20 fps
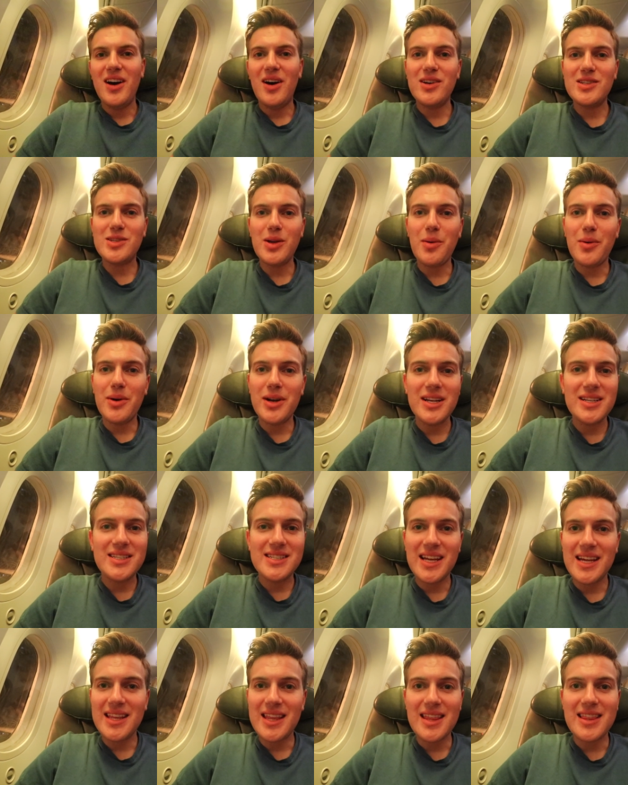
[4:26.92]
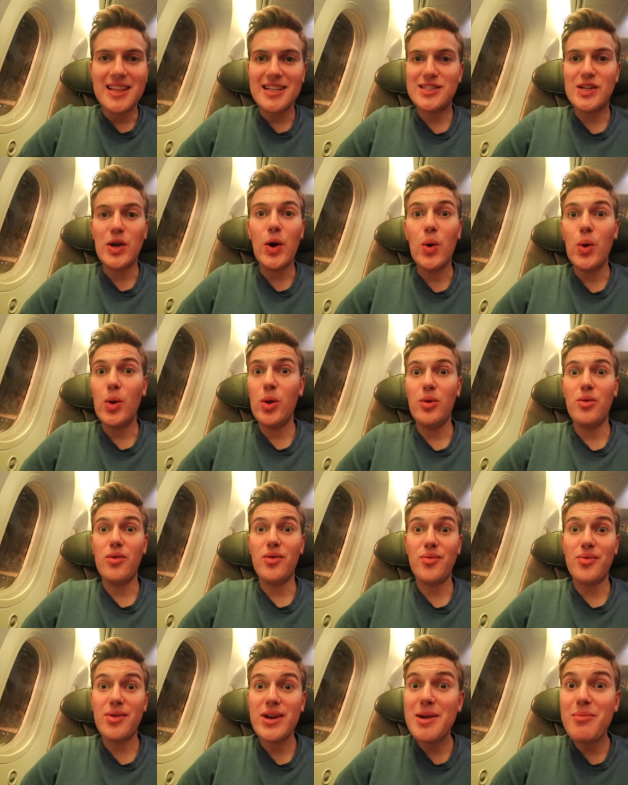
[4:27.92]
Also, I wanted to say that this whole
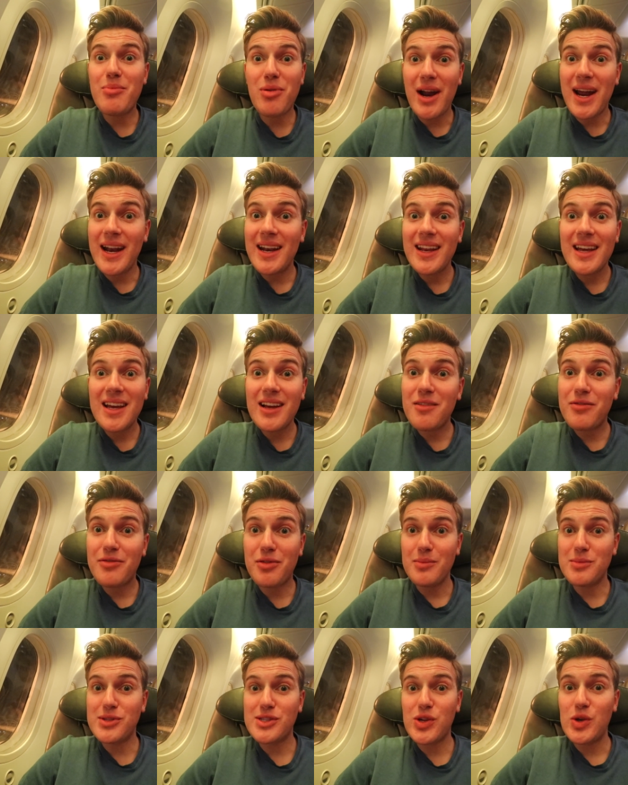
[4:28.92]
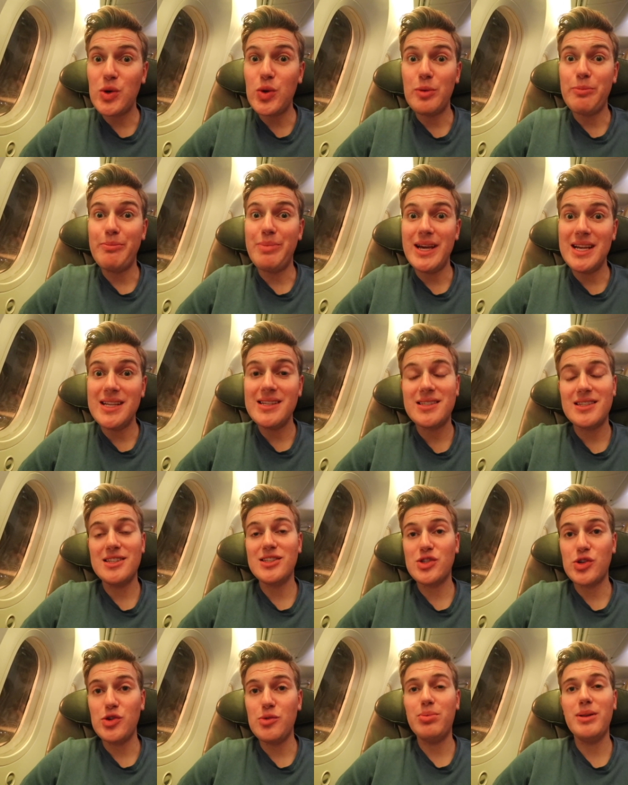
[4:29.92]
rebranding from Scoot Biz
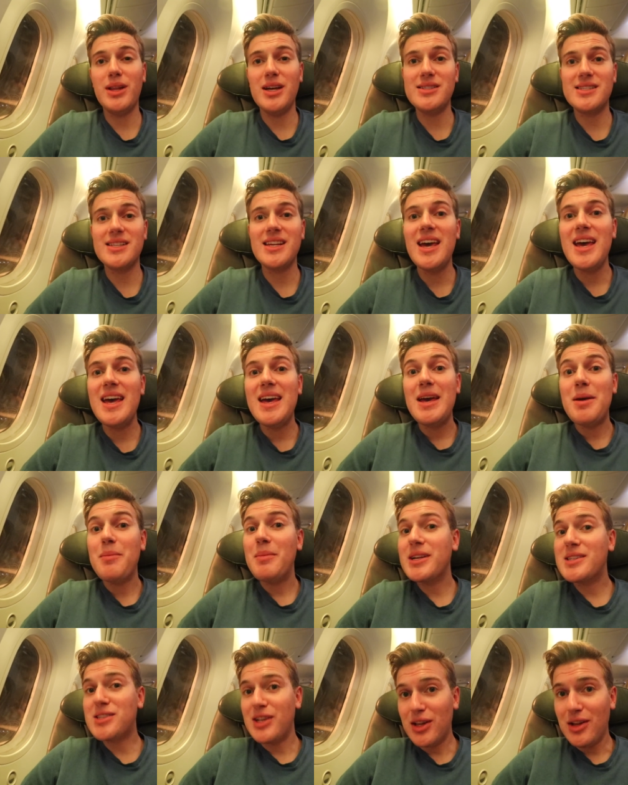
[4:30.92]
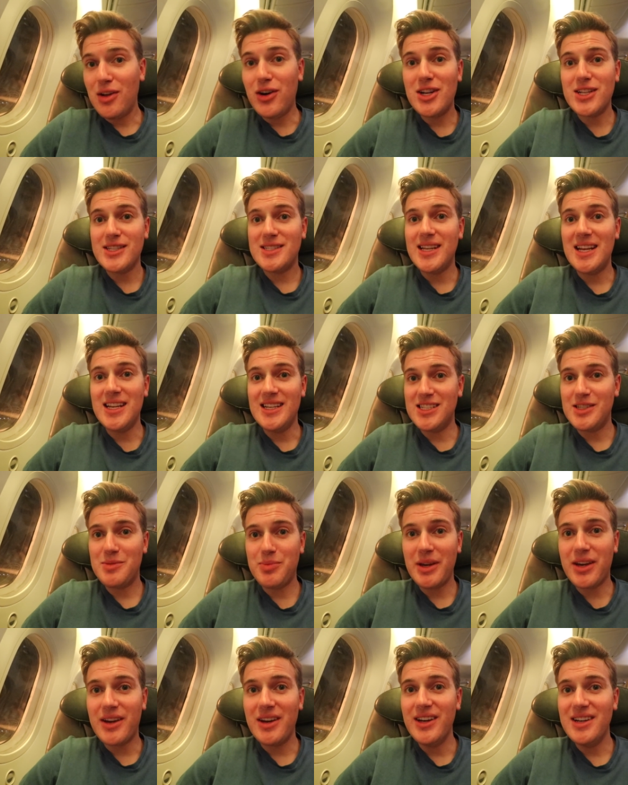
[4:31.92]
to Scoot Plus makes a lot of sense
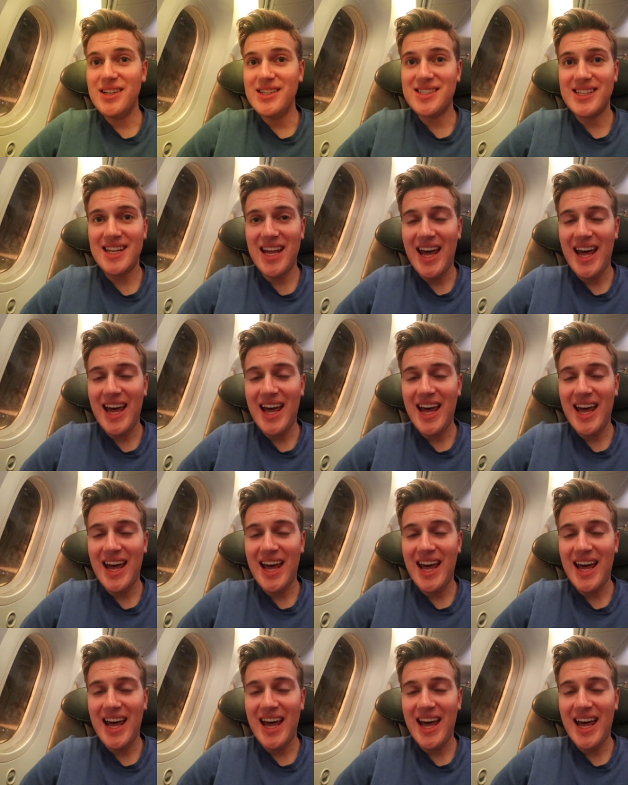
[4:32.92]
because,